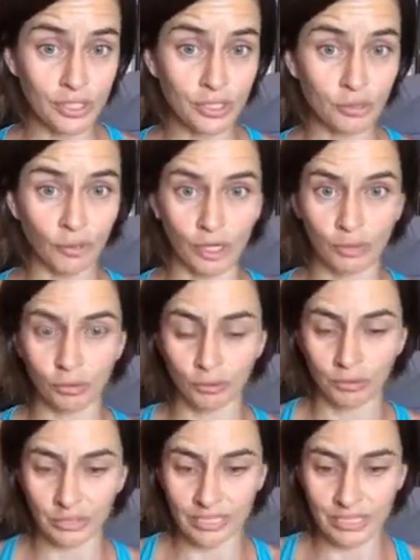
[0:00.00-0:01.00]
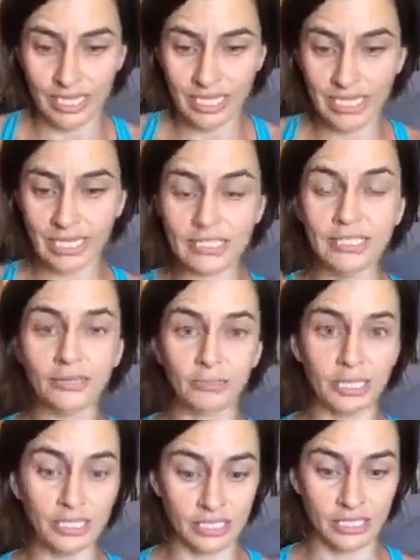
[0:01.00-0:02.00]
the body will release
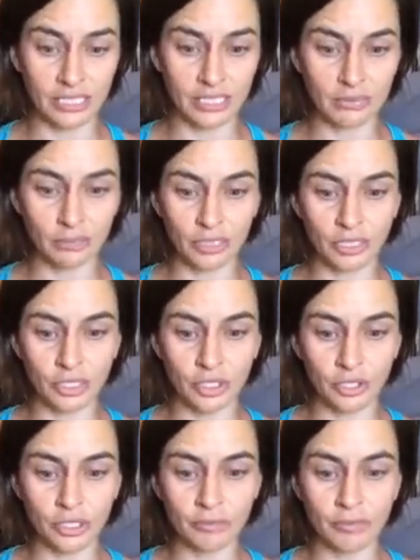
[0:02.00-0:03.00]
histamines into the bloodstream,